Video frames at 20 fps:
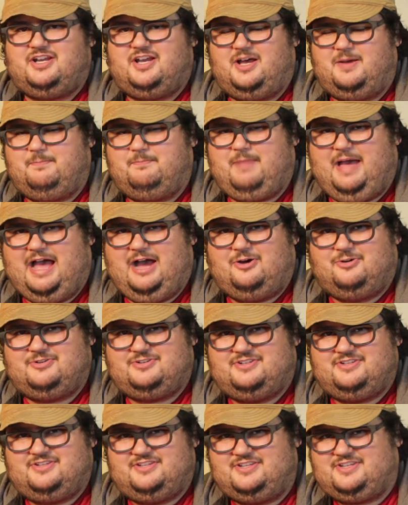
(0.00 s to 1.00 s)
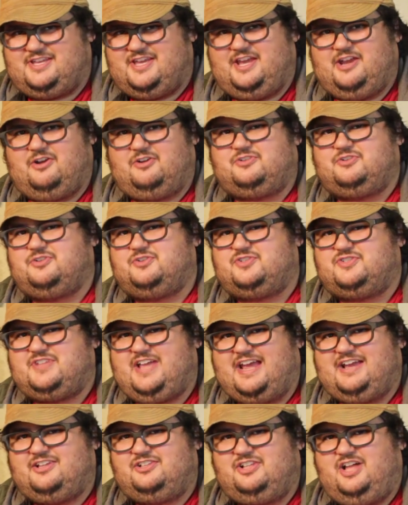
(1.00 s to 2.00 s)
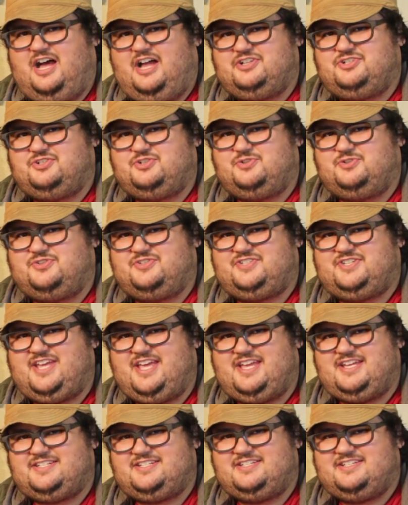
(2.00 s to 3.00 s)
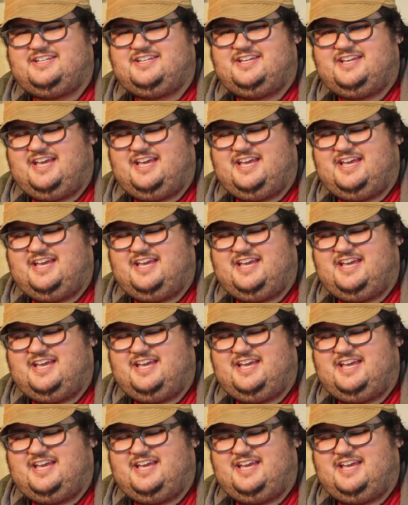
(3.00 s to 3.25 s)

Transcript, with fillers: about the character's psychological state.